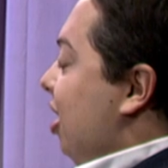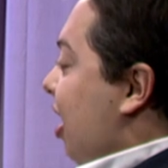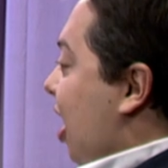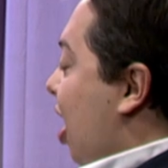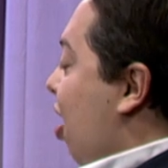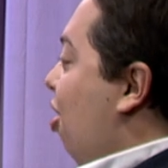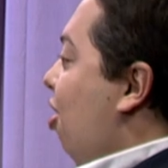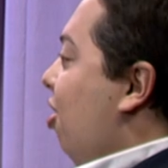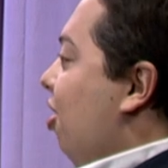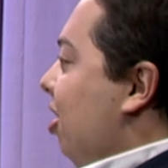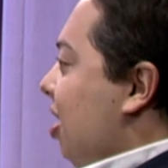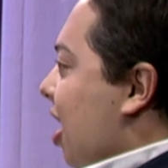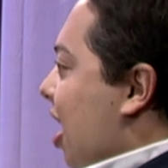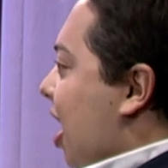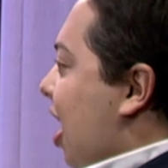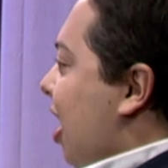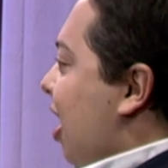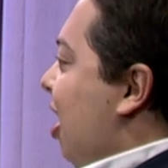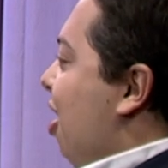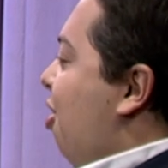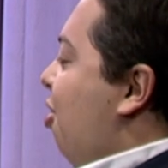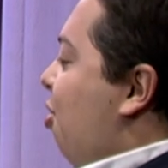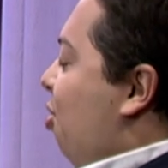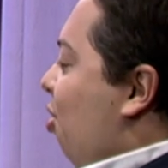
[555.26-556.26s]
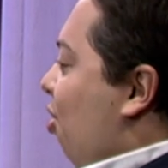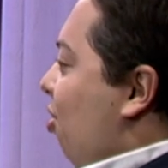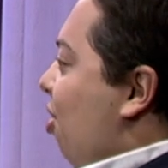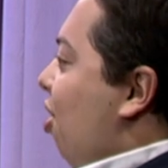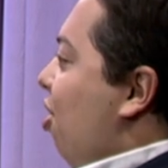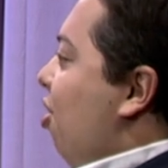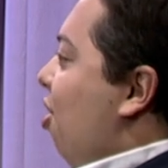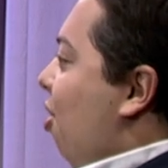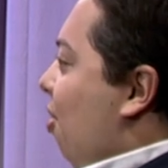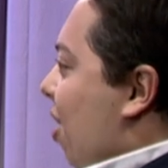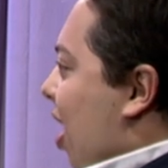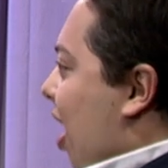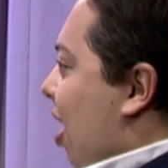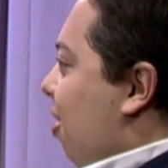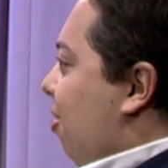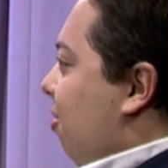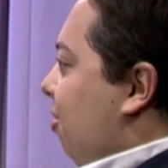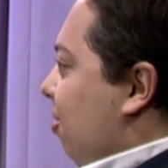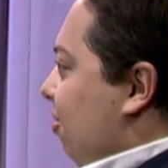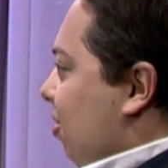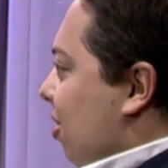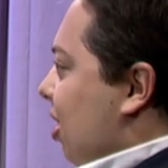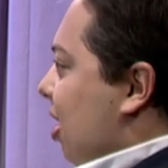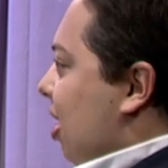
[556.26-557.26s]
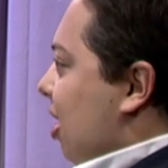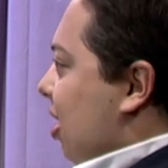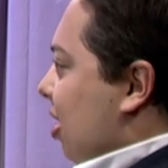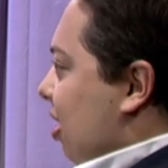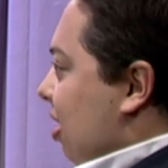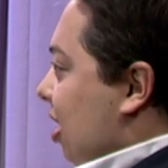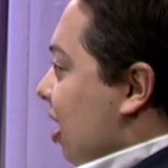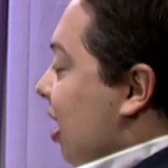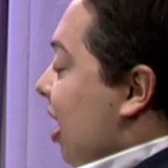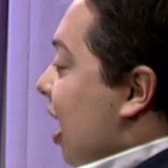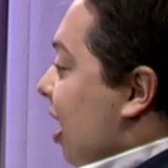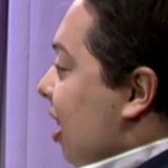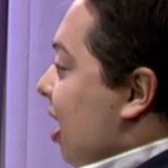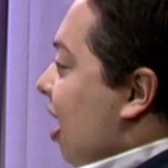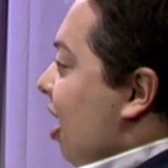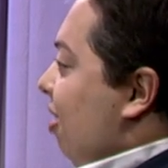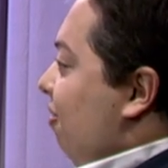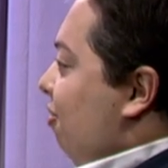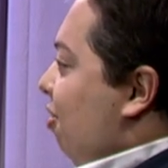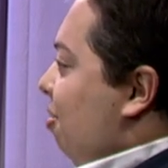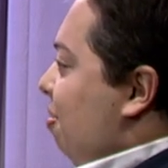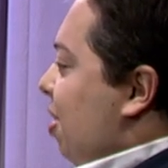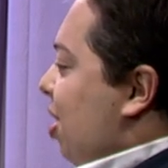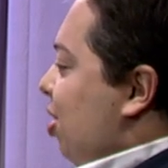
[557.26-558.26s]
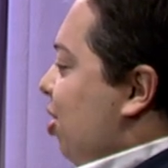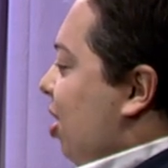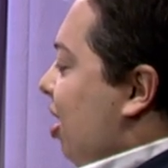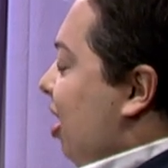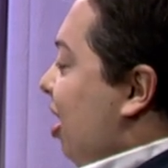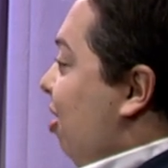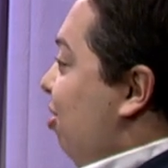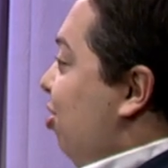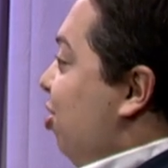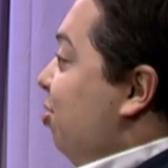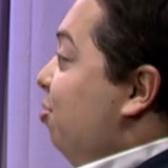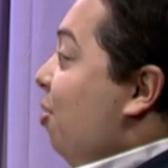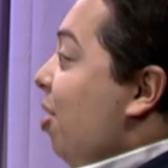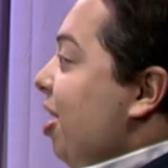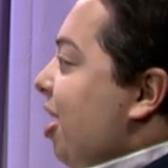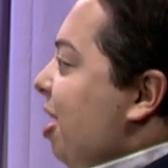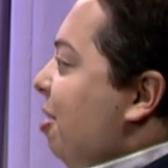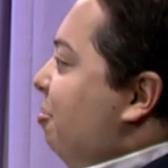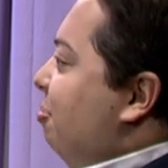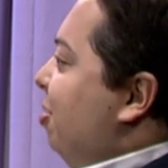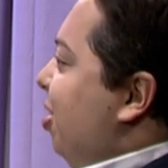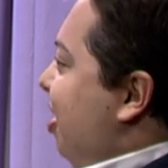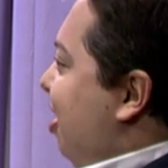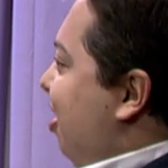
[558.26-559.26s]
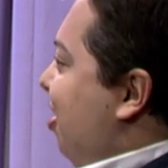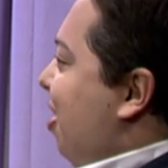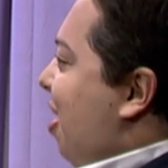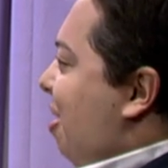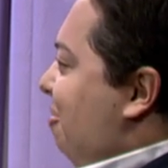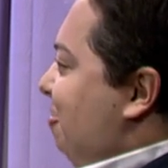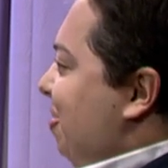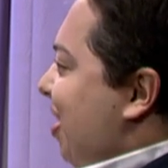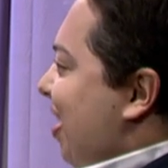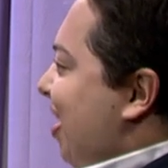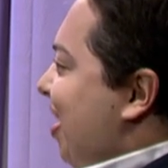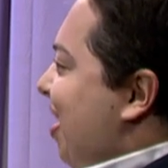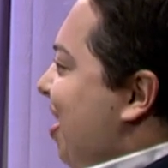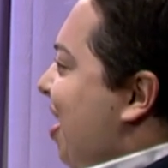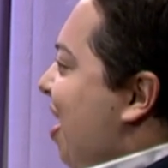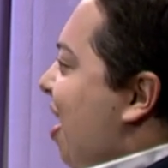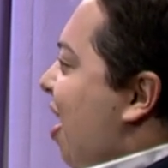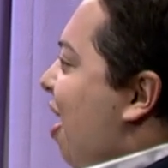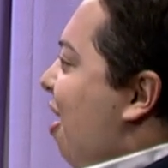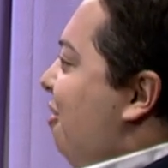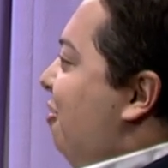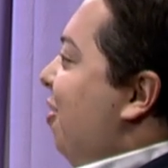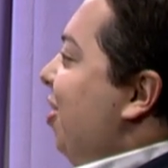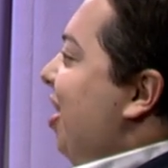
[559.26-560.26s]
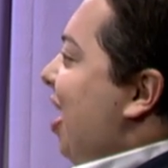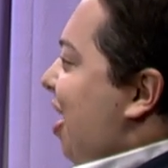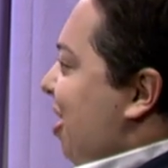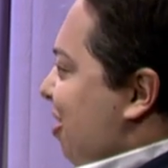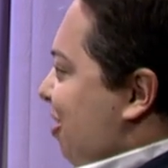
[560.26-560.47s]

get online or the know how to, to get that information. They just wanted a printed copy of what that